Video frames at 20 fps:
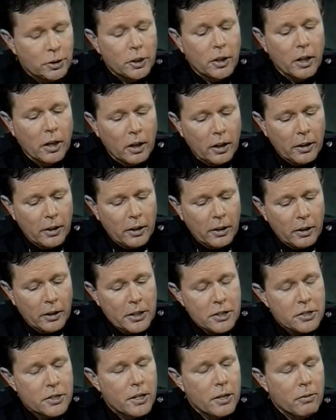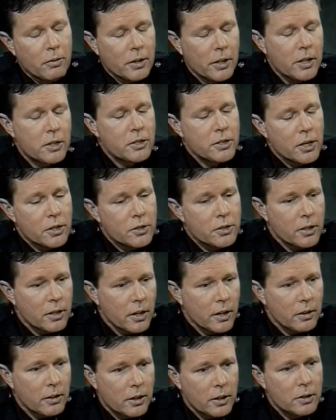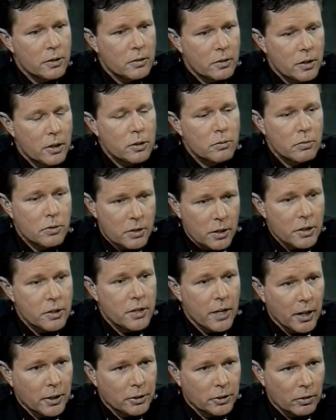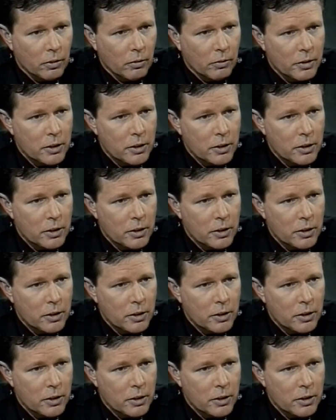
you can clearly see with this incident, this was intentional,